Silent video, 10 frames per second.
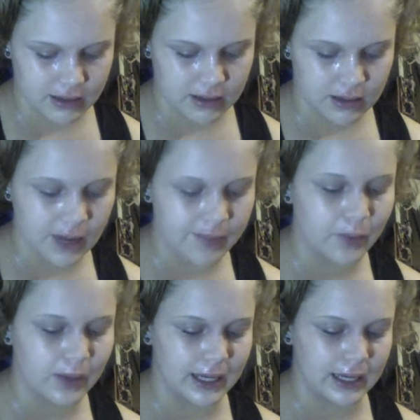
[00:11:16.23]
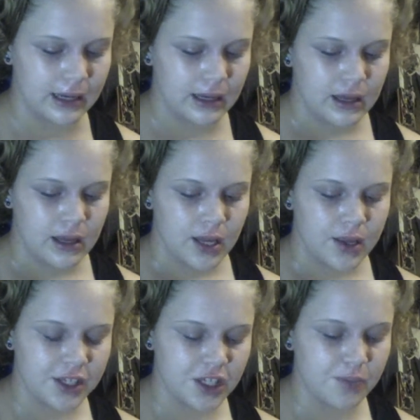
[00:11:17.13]
number one,
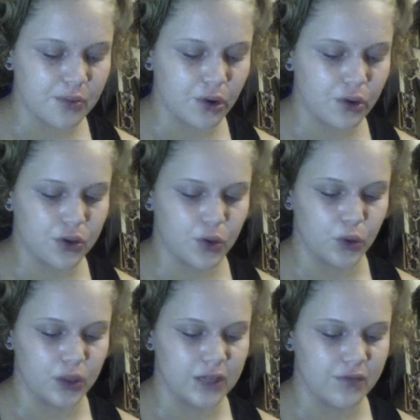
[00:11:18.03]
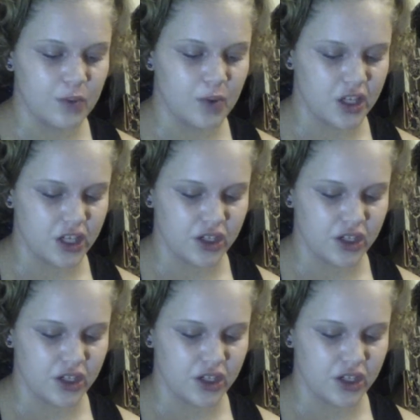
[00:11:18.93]
these are both cruelty-free brushes.